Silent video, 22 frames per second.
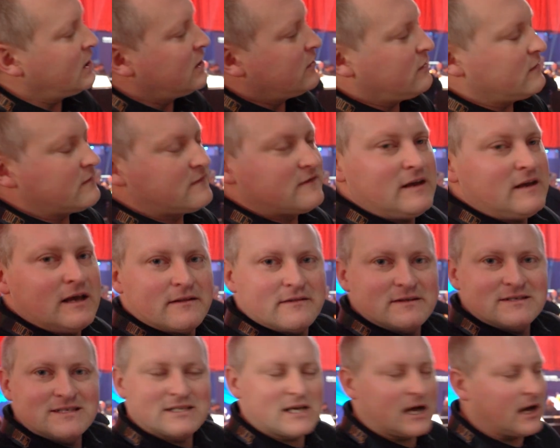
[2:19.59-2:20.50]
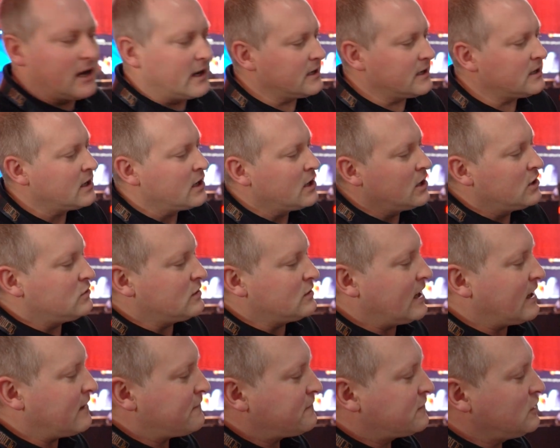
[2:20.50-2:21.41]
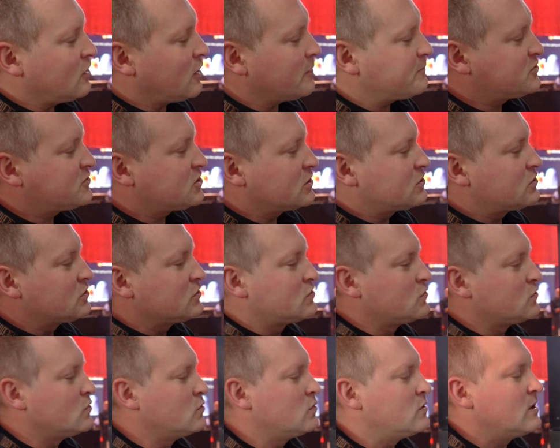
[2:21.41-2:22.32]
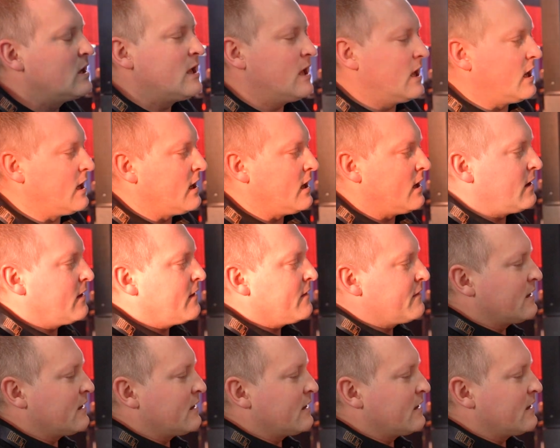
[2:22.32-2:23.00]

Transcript: You see at the side, you have the option to do uh,